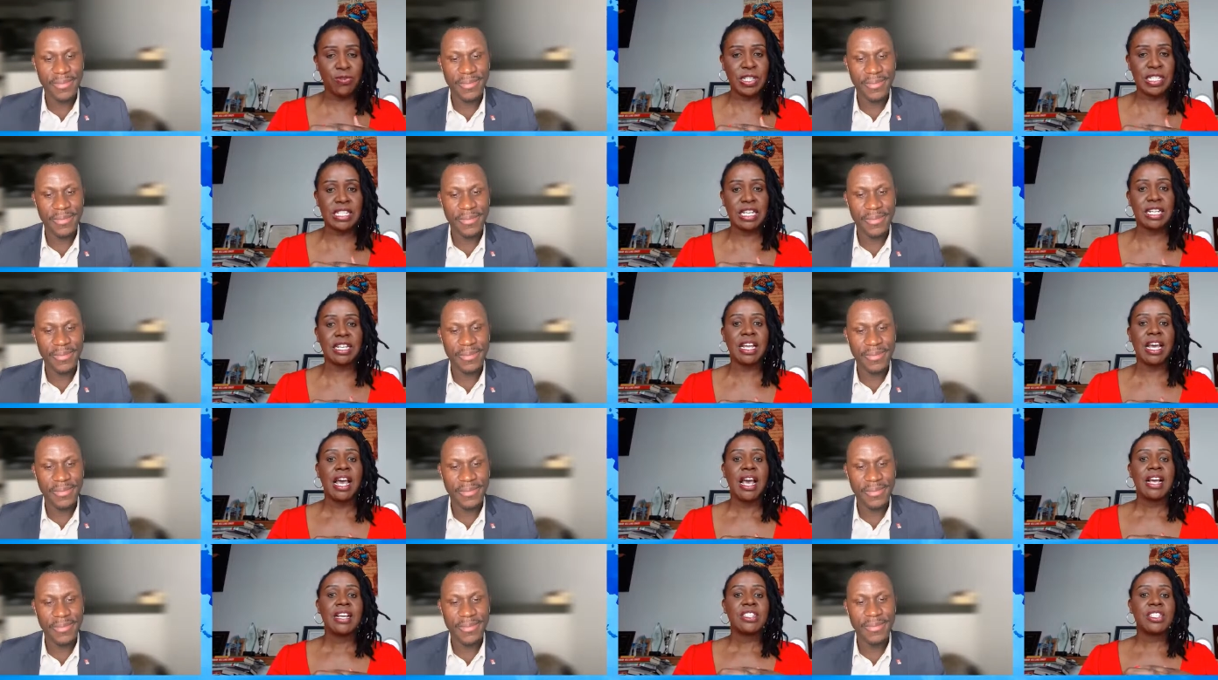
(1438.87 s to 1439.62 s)
Speaker 1: visit,
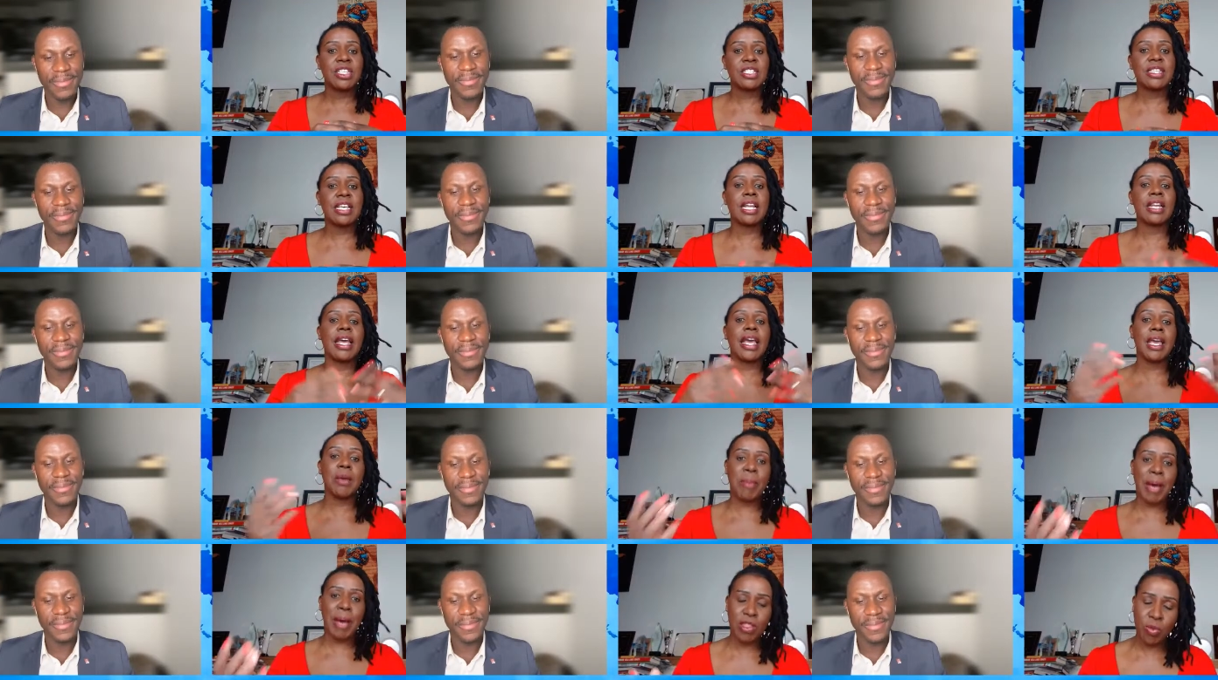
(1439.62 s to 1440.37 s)
she said, Hey,
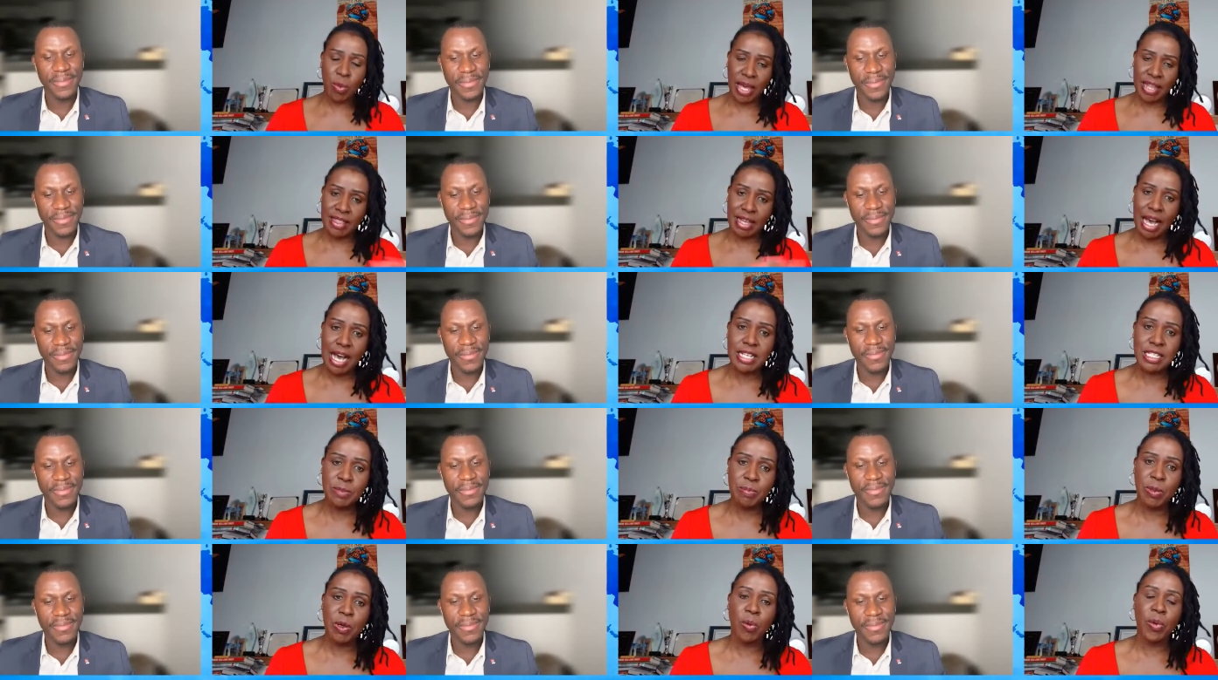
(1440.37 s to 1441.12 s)
by the way, at the
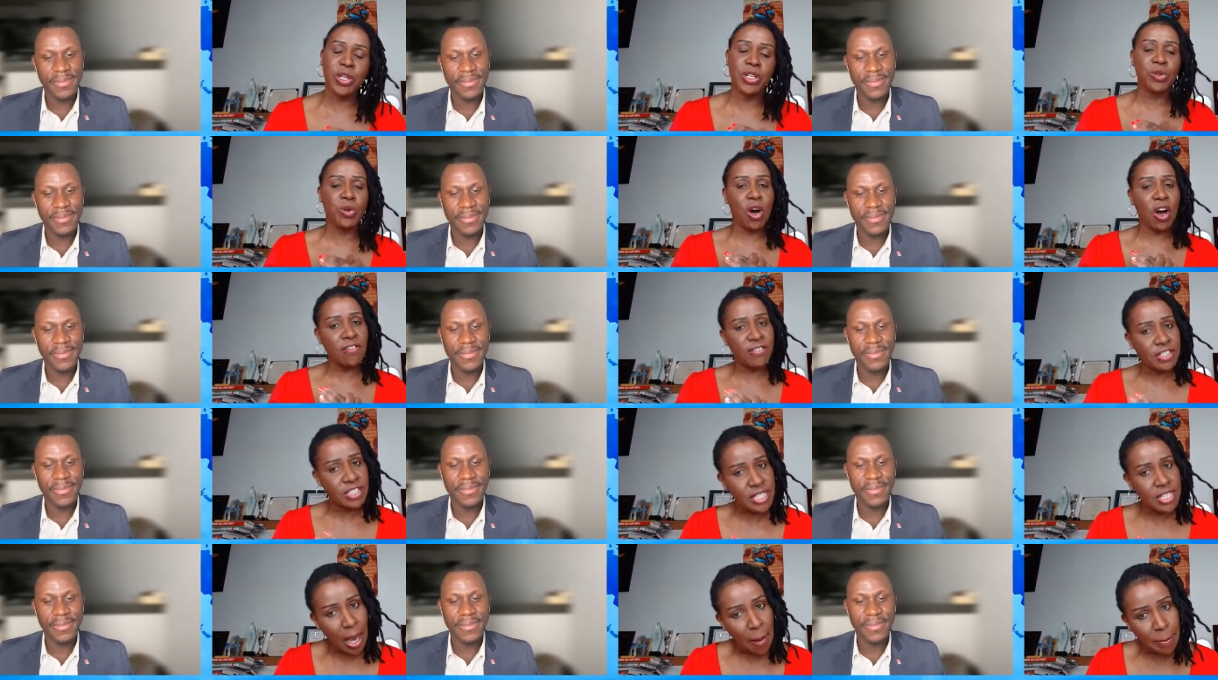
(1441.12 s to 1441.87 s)
hospital, we do offer
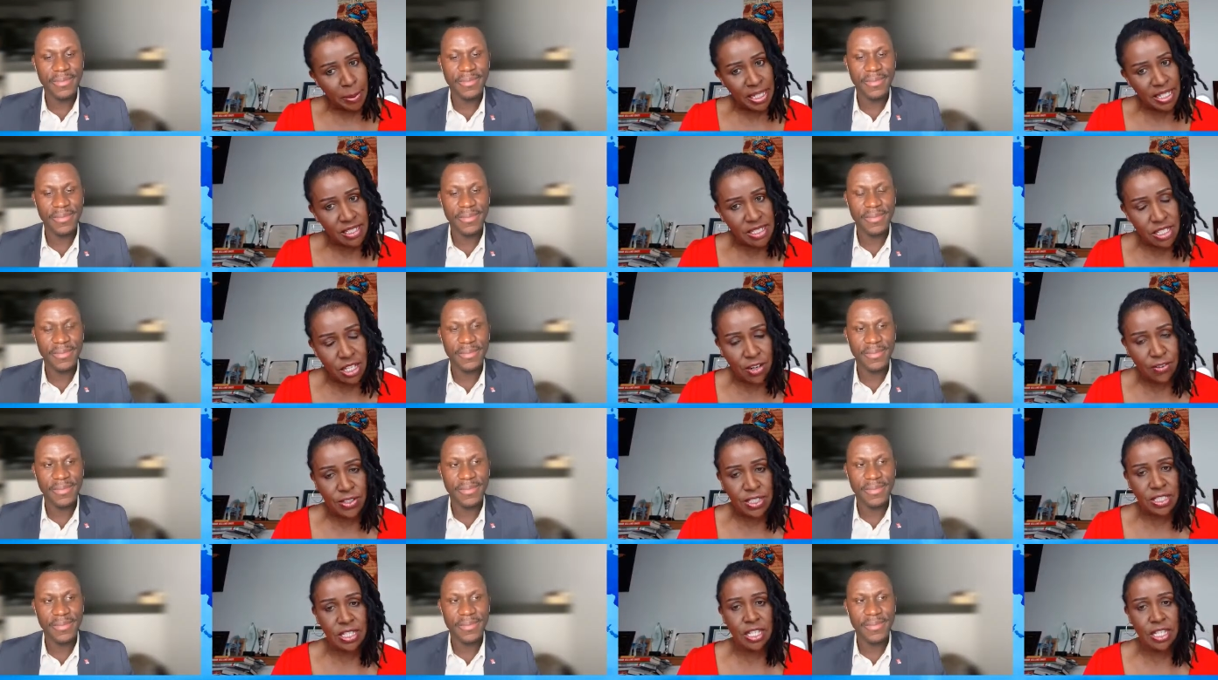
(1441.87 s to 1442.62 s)
chaplain
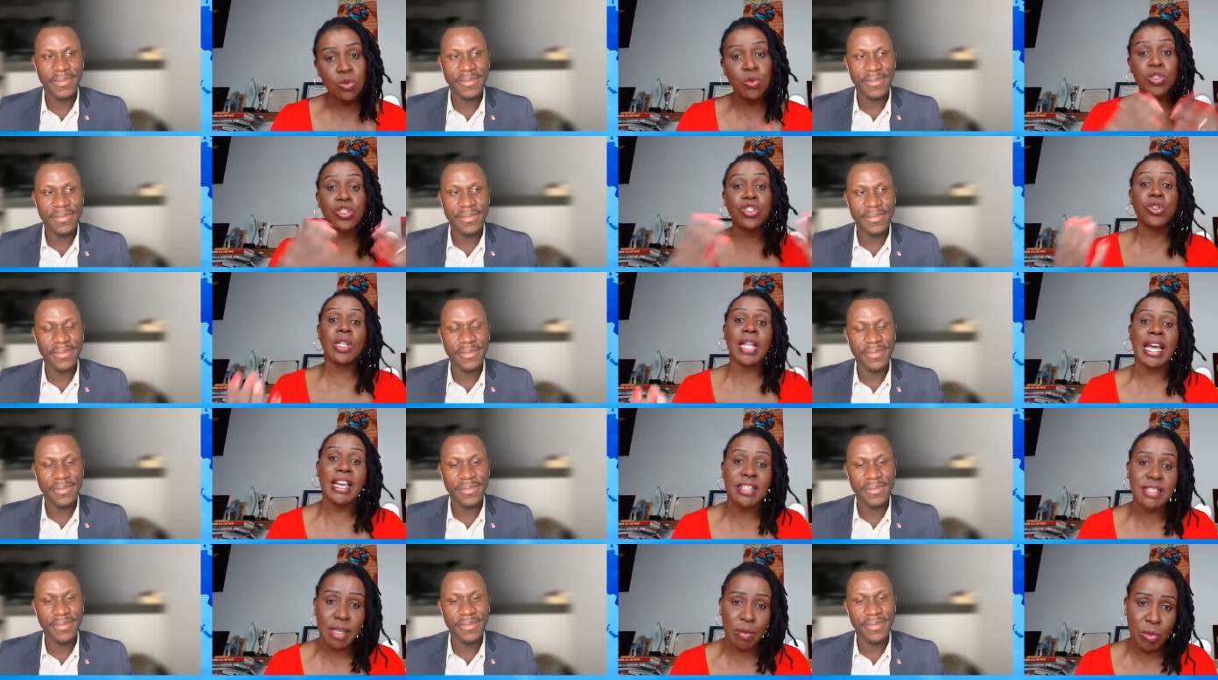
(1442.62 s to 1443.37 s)
services. Would you
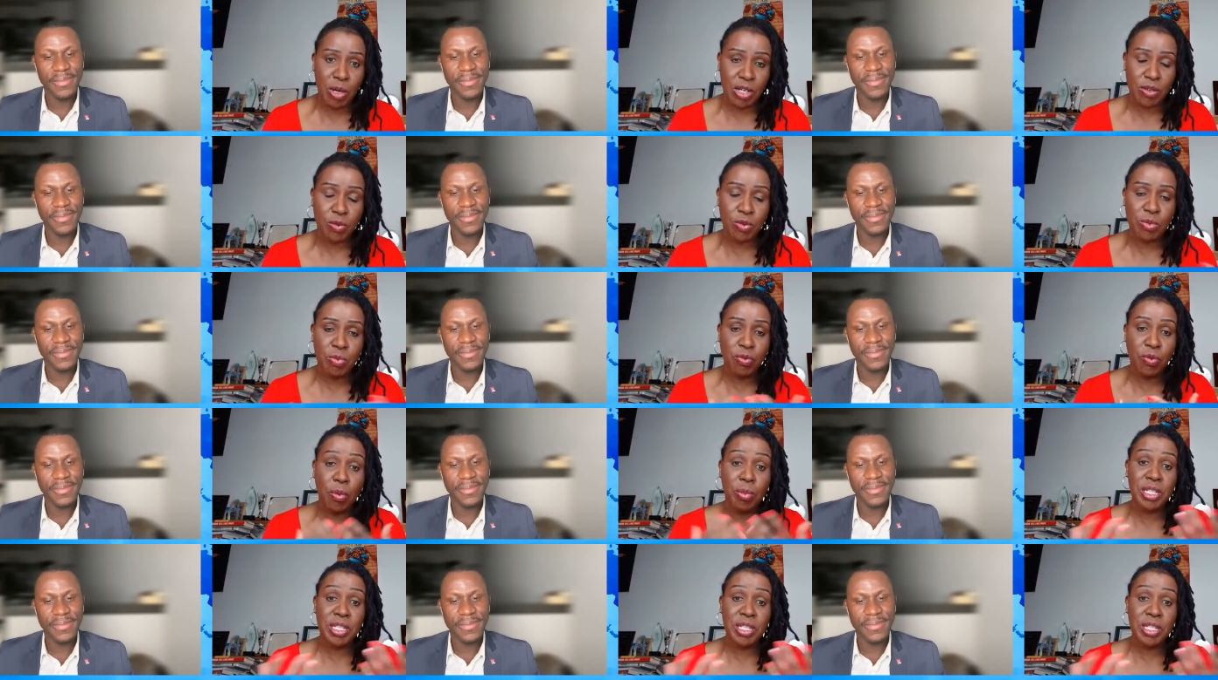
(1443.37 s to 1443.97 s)
like someone for